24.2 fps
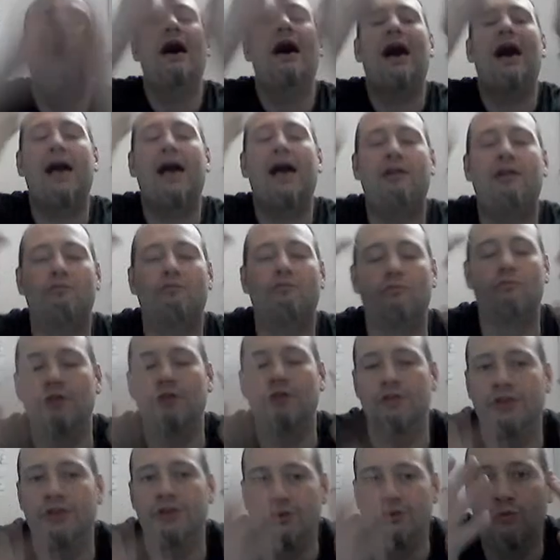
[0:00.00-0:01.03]
I
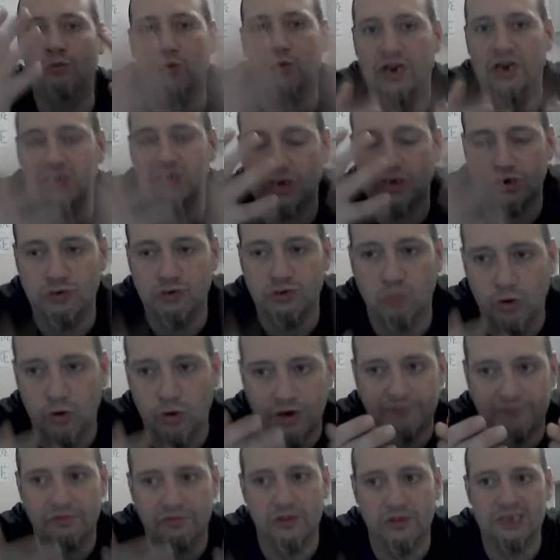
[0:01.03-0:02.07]
really wish you would
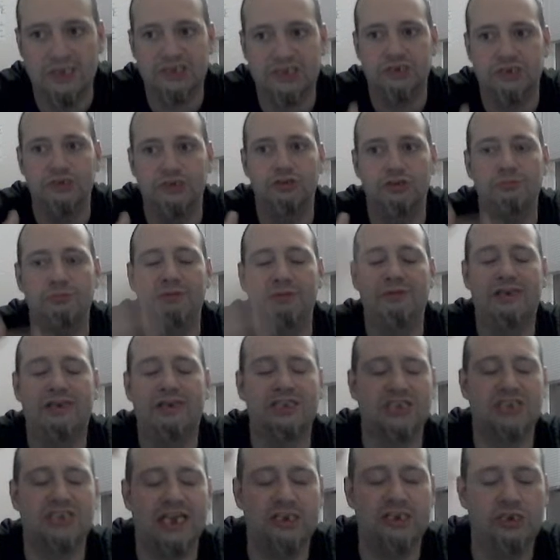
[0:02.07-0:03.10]
have listened to me,
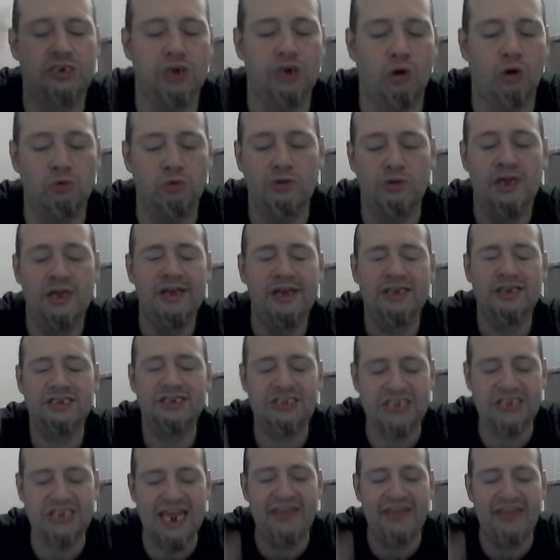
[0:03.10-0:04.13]
because I don't
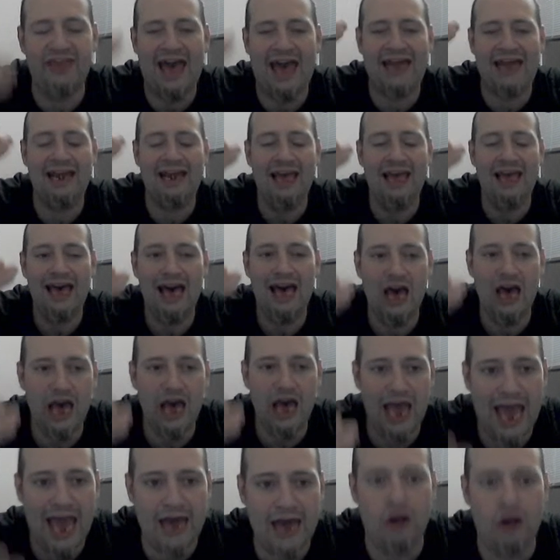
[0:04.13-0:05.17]
say that
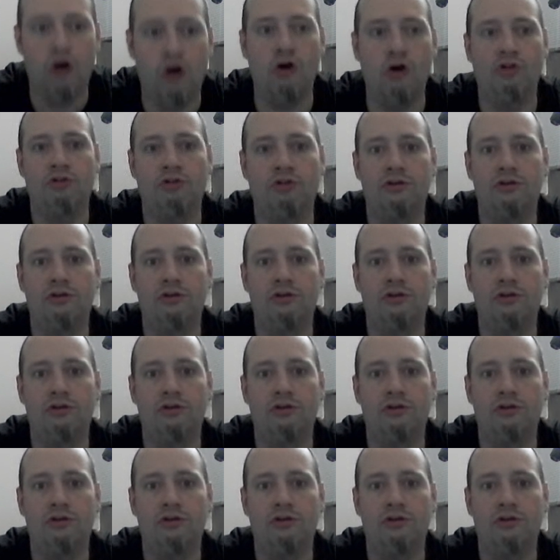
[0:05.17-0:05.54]
at all.